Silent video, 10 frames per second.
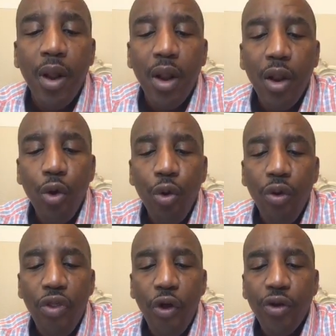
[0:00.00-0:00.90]
Luke
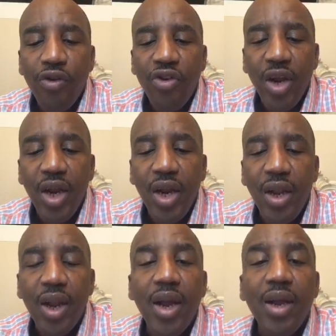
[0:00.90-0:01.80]
13
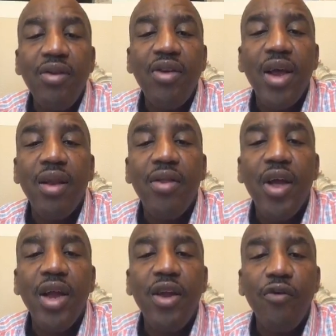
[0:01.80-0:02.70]
and 10.
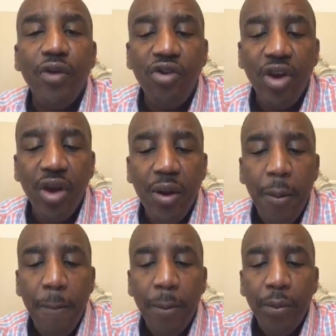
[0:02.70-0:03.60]
Thank you, Regina.
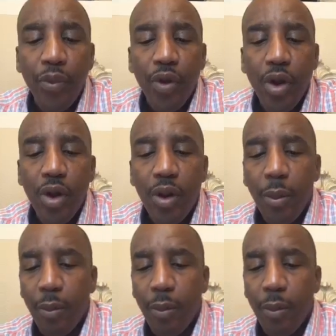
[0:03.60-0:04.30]
Good.